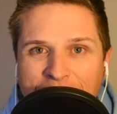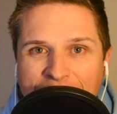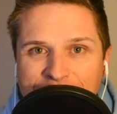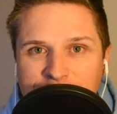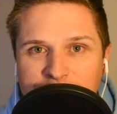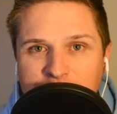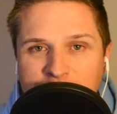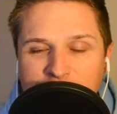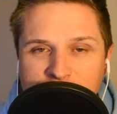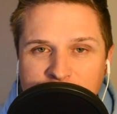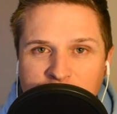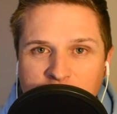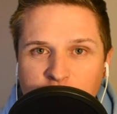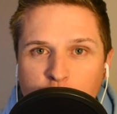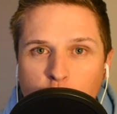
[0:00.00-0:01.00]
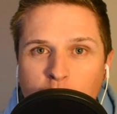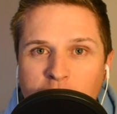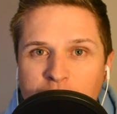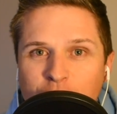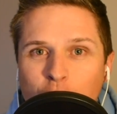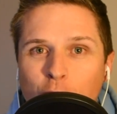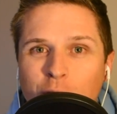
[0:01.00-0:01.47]
As Landon said, if you
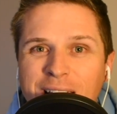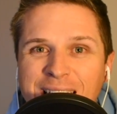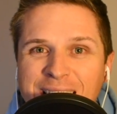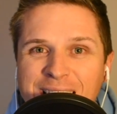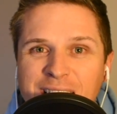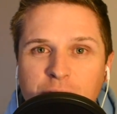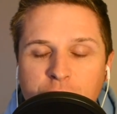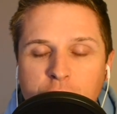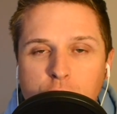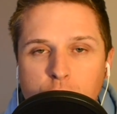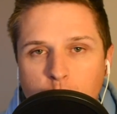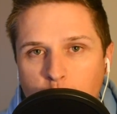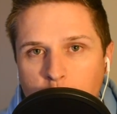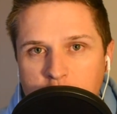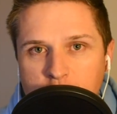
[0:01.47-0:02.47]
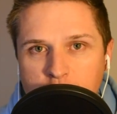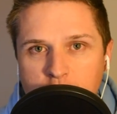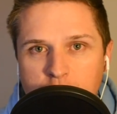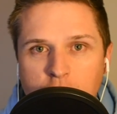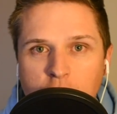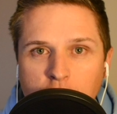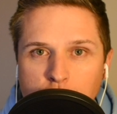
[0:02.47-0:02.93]
have your individual
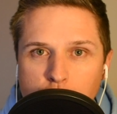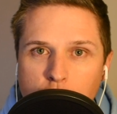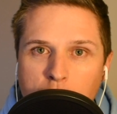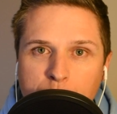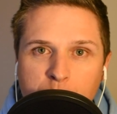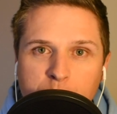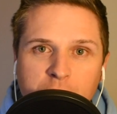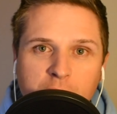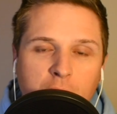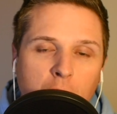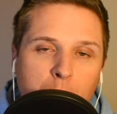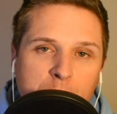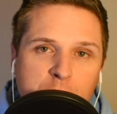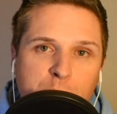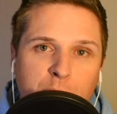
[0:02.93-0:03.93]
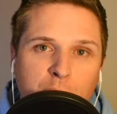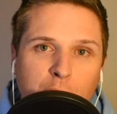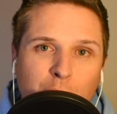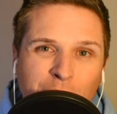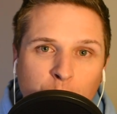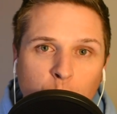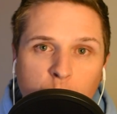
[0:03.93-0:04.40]
questions, drop them in the comments
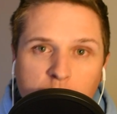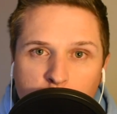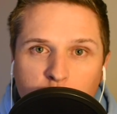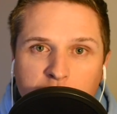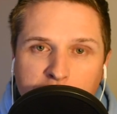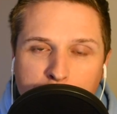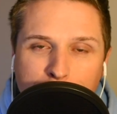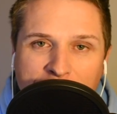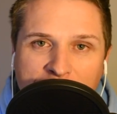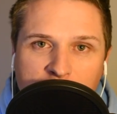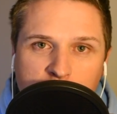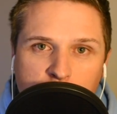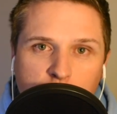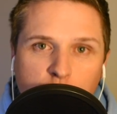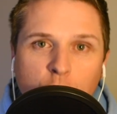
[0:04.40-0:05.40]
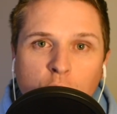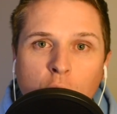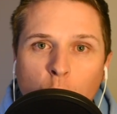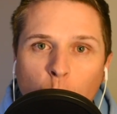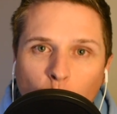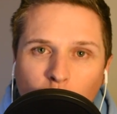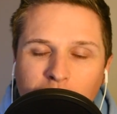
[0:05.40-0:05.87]
below and we will get back to you
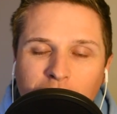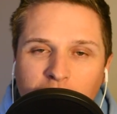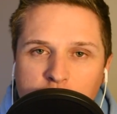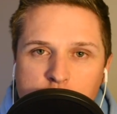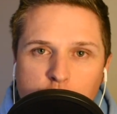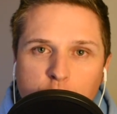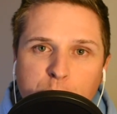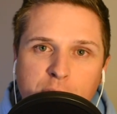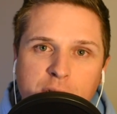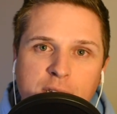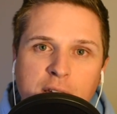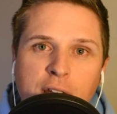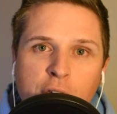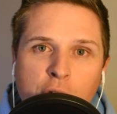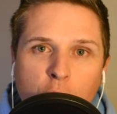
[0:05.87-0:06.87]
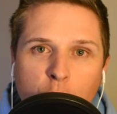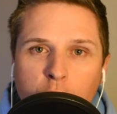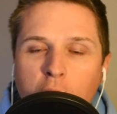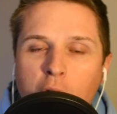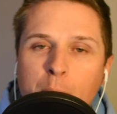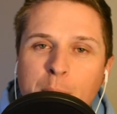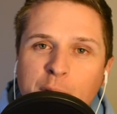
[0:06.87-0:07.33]
100%. No
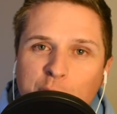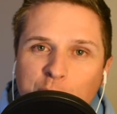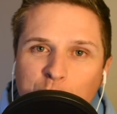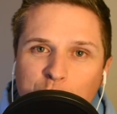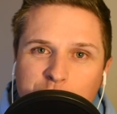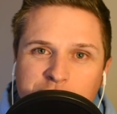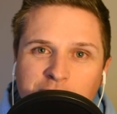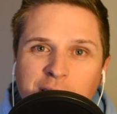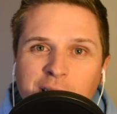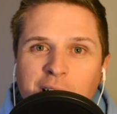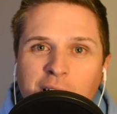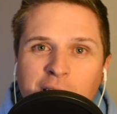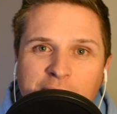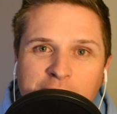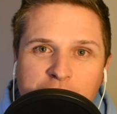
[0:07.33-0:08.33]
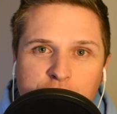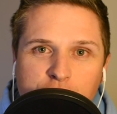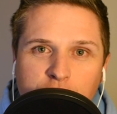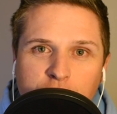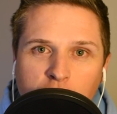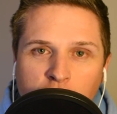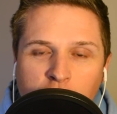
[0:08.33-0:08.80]
comment goes
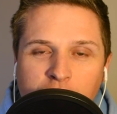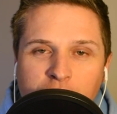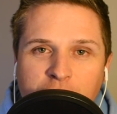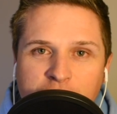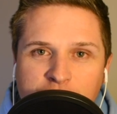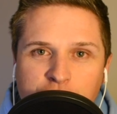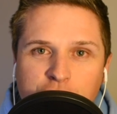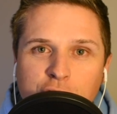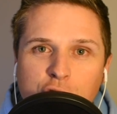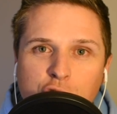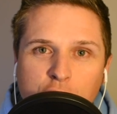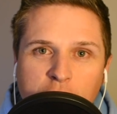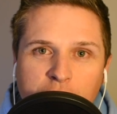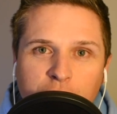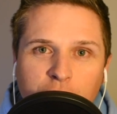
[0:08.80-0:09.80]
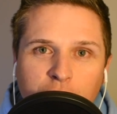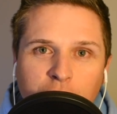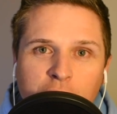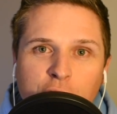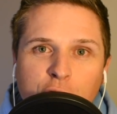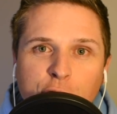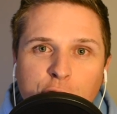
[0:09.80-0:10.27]
unanswered on this channel.
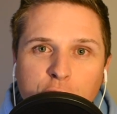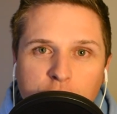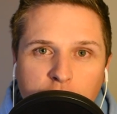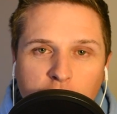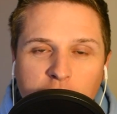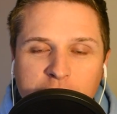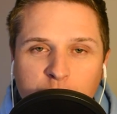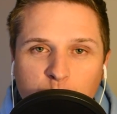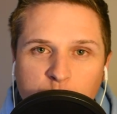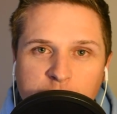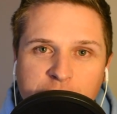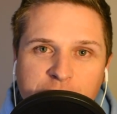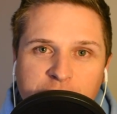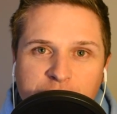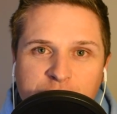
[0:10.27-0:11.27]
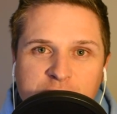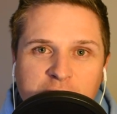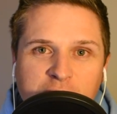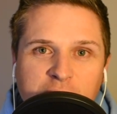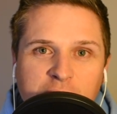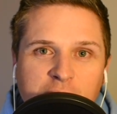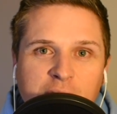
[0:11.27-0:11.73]
Good luck in week
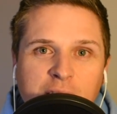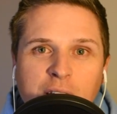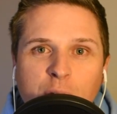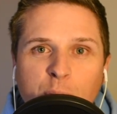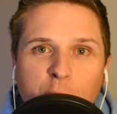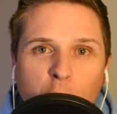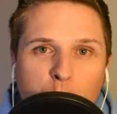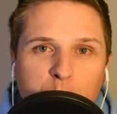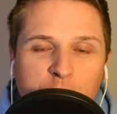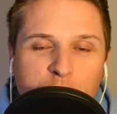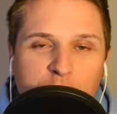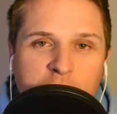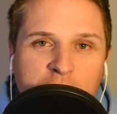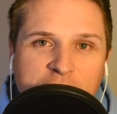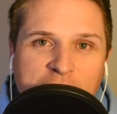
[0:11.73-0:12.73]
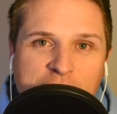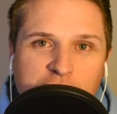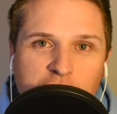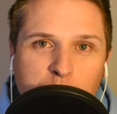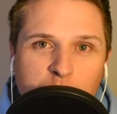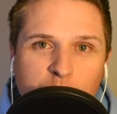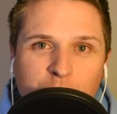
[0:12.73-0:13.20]
15. We hope that you get that
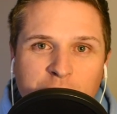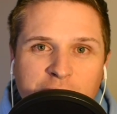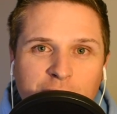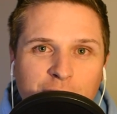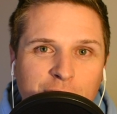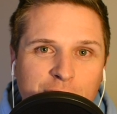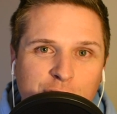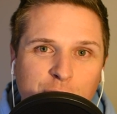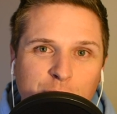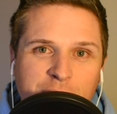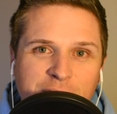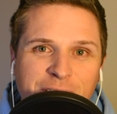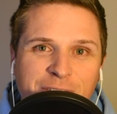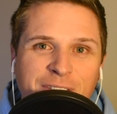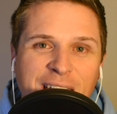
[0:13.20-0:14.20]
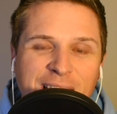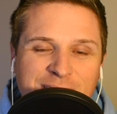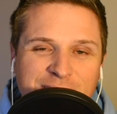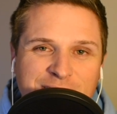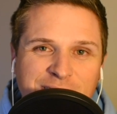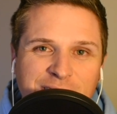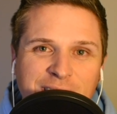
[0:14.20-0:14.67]
W and get on to the
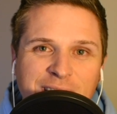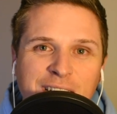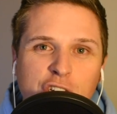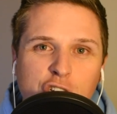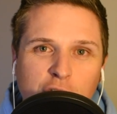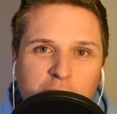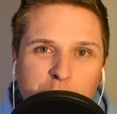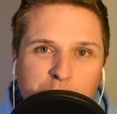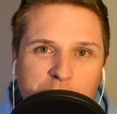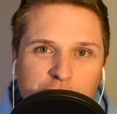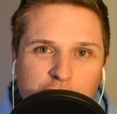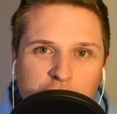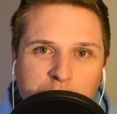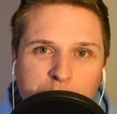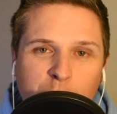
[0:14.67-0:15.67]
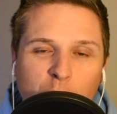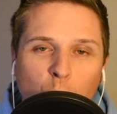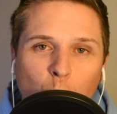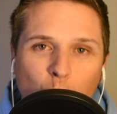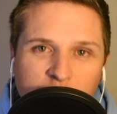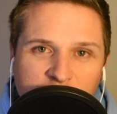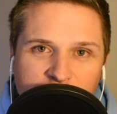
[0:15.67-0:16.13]
fantasy championship
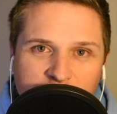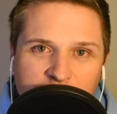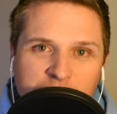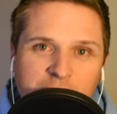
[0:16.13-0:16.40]
week.